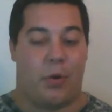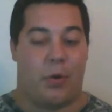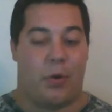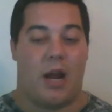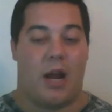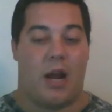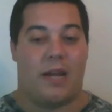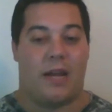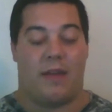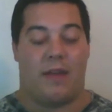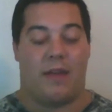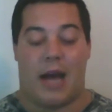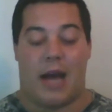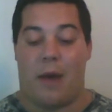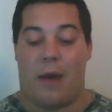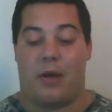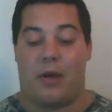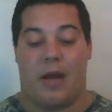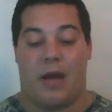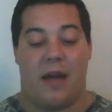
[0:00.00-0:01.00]
we're not even.
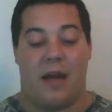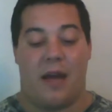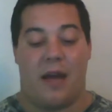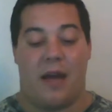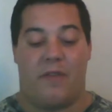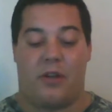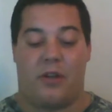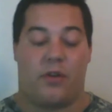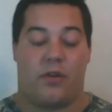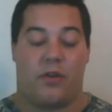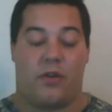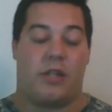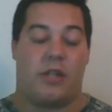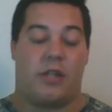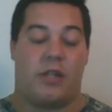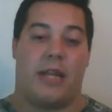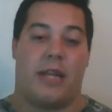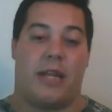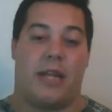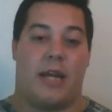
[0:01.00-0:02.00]
I'd venture to
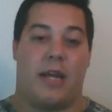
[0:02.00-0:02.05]
say